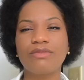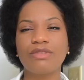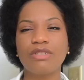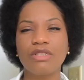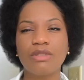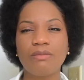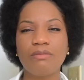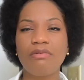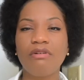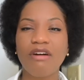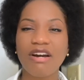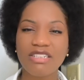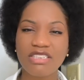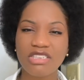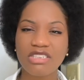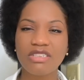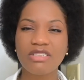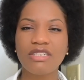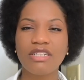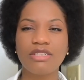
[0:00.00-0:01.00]
The
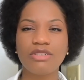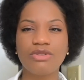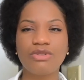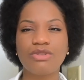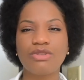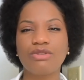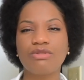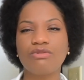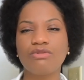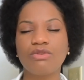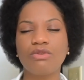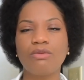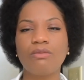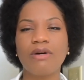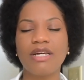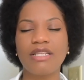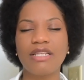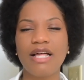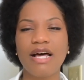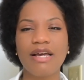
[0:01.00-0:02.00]
depression that used to rule
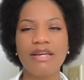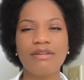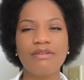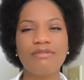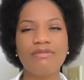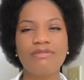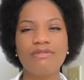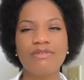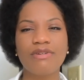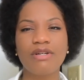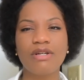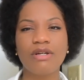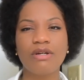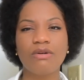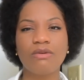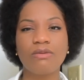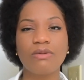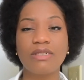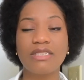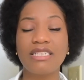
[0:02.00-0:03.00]
my life
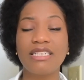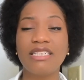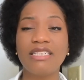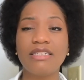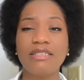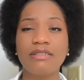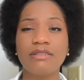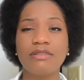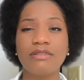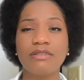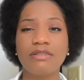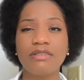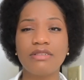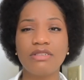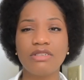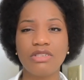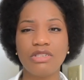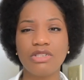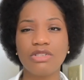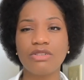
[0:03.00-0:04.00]
was healed
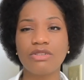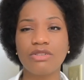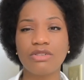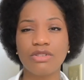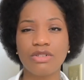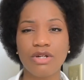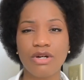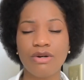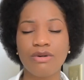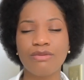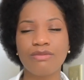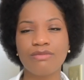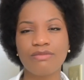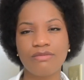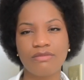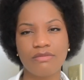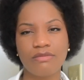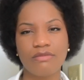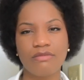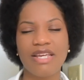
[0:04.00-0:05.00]
years ago,
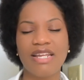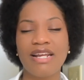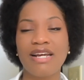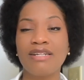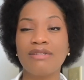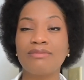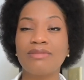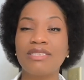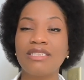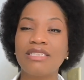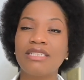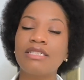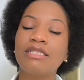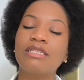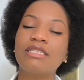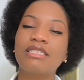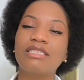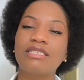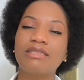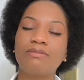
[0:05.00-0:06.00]
and I am still
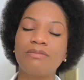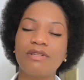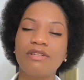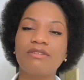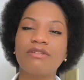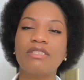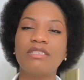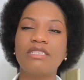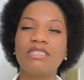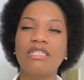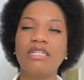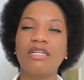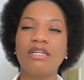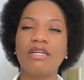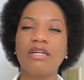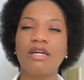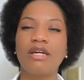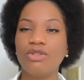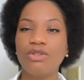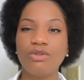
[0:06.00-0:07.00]

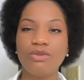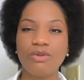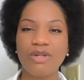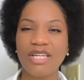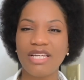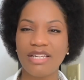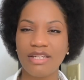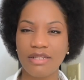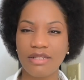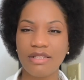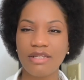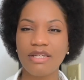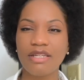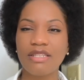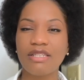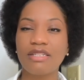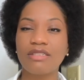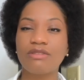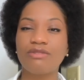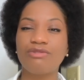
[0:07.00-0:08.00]
experiencing new healing
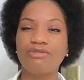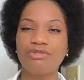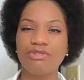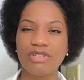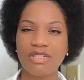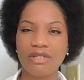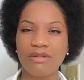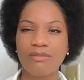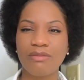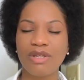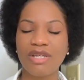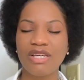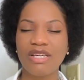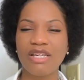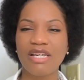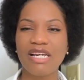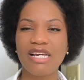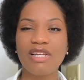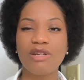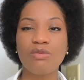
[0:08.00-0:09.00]
that's freeing
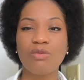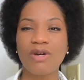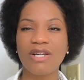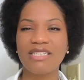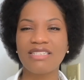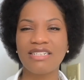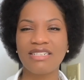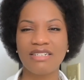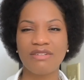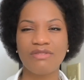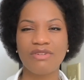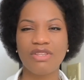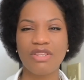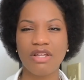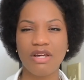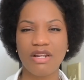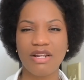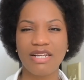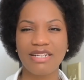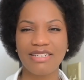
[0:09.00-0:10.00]
me in ways I never
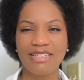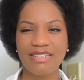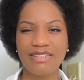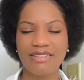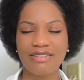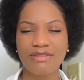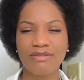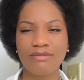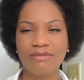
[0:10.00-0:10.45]
thought I needed.